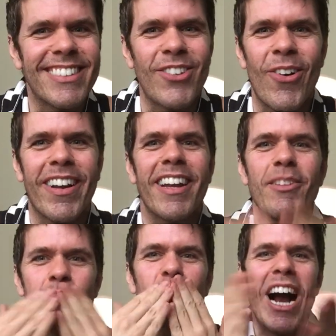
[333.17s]
Dork.
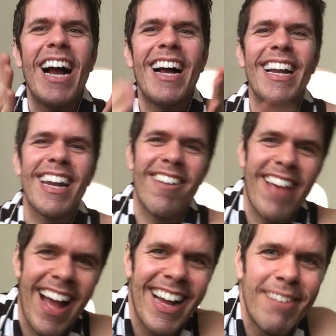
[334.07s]
Love
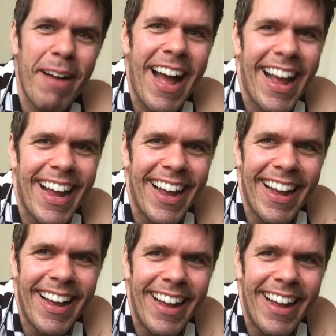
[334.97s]
ya. Bye.